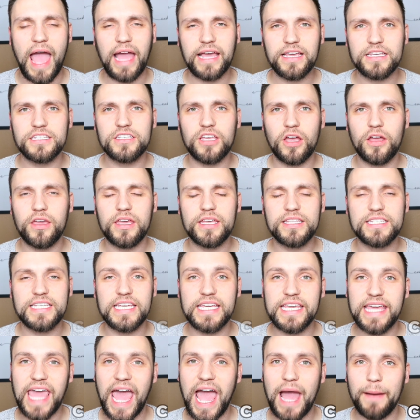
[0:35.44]

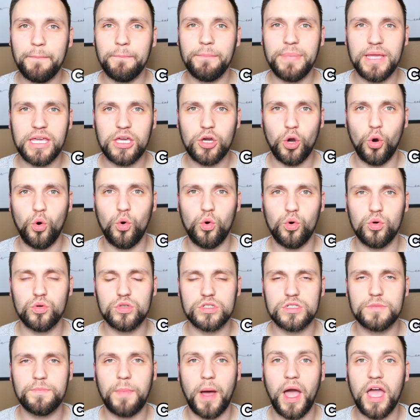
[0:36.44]
Anxiety can be
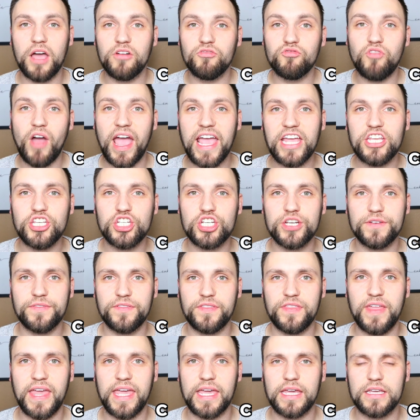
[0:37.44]
caused by a range
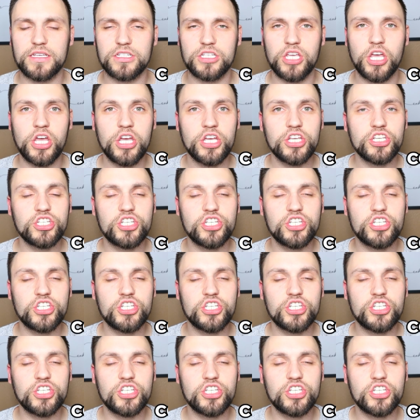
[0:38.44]
of things